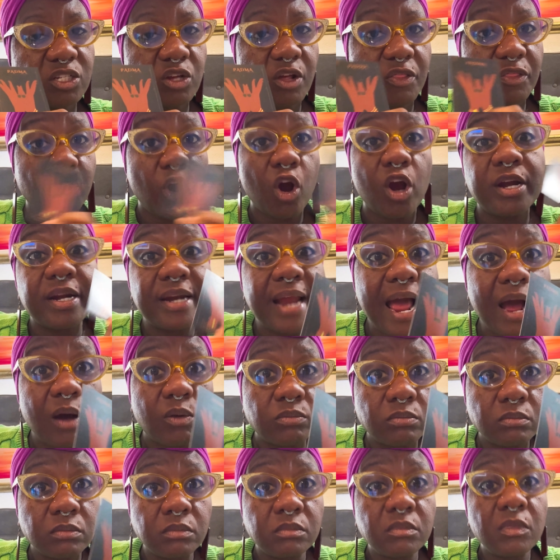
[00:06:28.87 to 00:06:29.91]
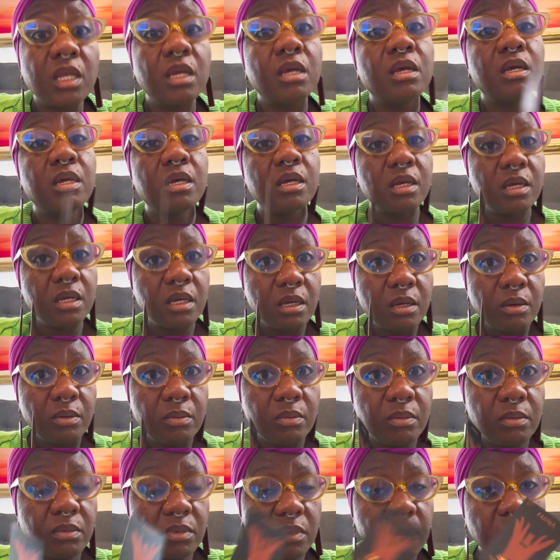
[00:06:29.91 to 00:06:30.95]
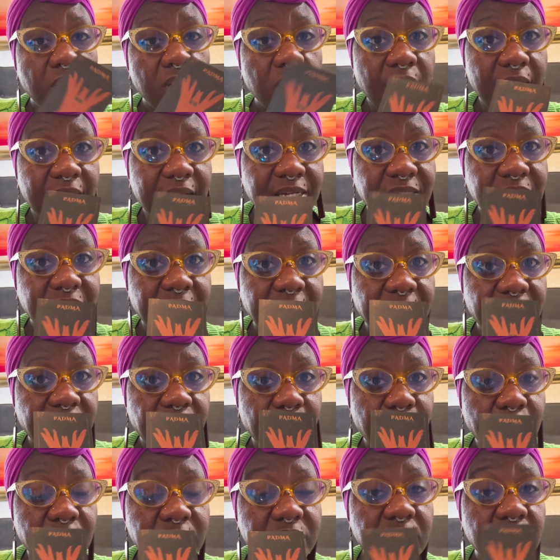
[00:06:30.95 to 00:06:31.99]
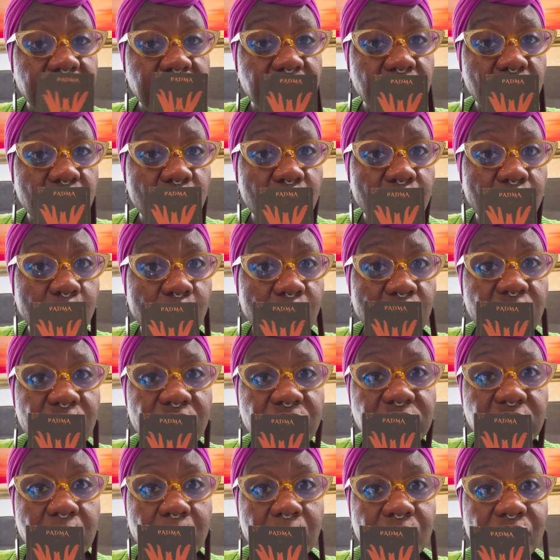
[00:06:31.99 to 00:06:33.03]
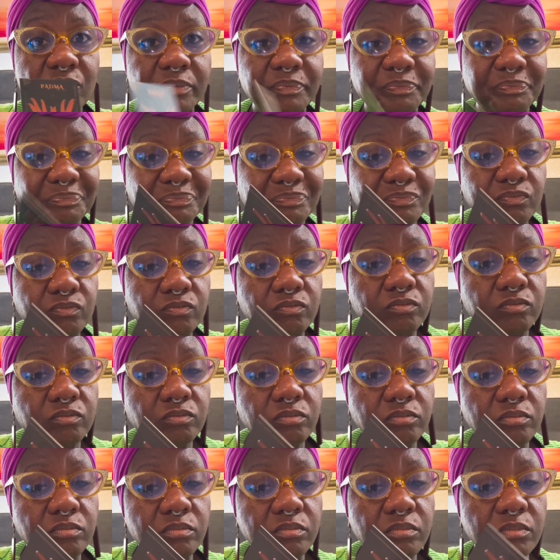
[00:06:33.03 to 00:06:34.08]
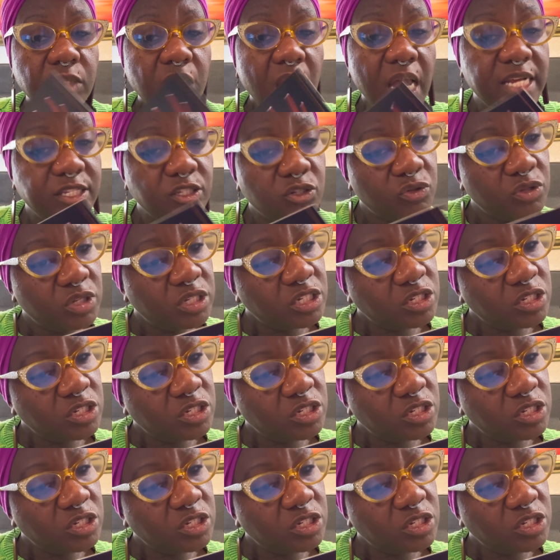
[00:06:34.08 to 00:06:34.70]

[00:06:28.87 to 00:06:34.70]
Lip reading: on the card. Now, like I said, the printing is a little bit weird for some of them. And so this